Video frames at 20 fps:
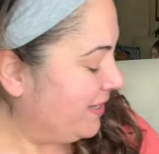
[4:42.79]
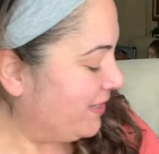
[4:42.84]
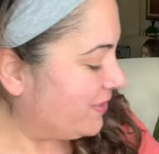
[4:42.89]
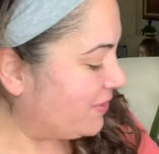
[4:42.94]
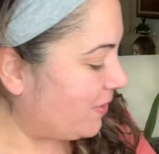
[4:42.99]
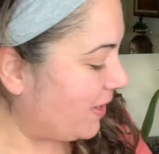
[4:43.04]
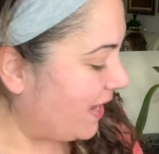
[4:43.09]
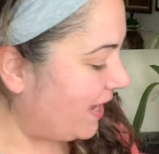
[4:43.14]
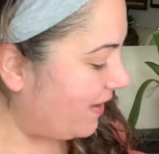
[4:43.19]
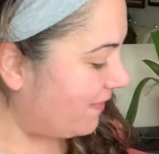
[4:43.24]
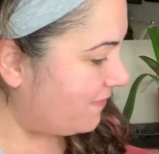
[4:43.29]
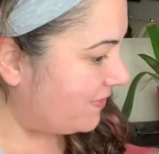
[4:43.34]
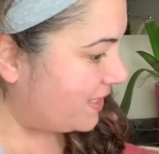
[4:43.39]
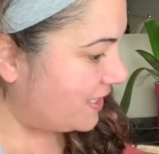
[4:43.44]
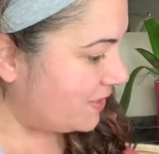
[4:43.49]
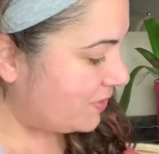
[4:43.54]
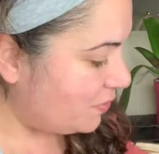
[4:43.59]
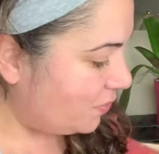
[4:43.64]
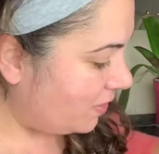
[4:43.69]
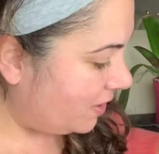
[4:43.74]
So I have
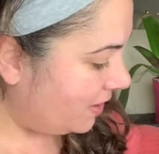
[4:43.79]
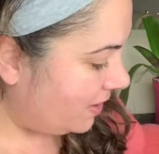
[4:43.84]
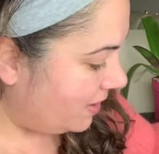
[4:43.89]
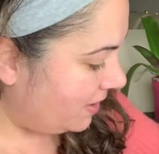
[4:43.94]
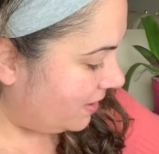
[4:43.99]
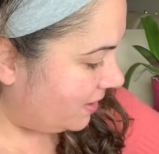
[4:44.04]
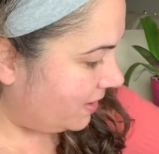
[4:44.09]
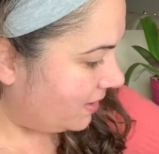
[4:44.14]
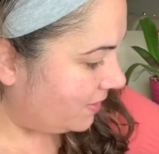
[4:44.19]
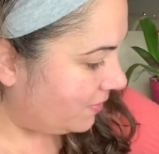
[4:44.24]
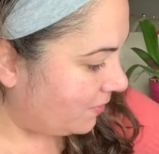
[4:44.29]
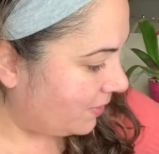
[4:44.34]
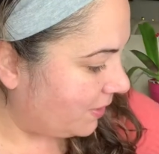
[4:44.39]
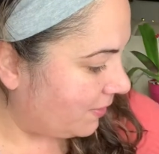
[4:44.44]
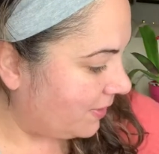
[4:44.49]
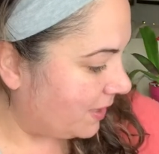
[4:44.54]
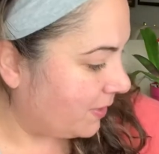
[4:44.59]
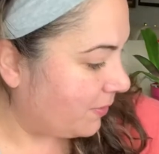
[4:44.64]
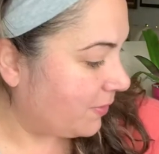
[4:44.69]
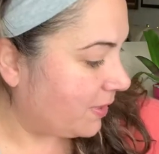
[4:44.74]
this one. We
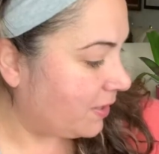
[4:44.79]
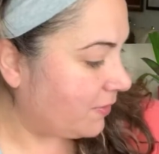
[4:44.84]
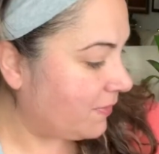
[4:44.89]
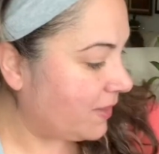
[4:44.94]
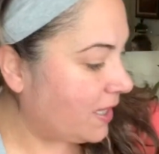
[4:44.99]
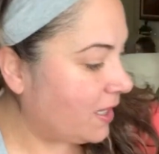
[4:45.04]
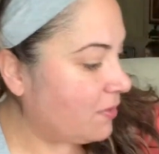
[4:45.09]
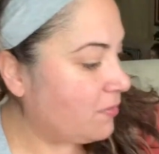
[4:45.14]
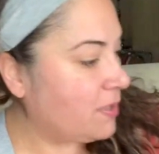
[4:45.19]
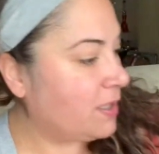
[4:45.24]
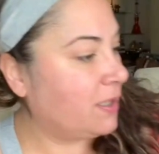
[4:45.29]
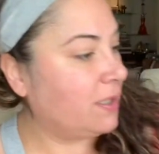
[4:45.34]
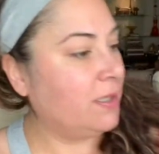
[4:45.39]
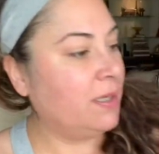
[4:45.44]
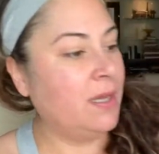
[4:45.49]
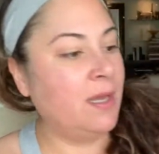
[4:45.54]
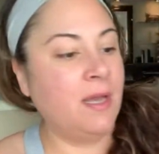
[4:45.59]
already went over that one.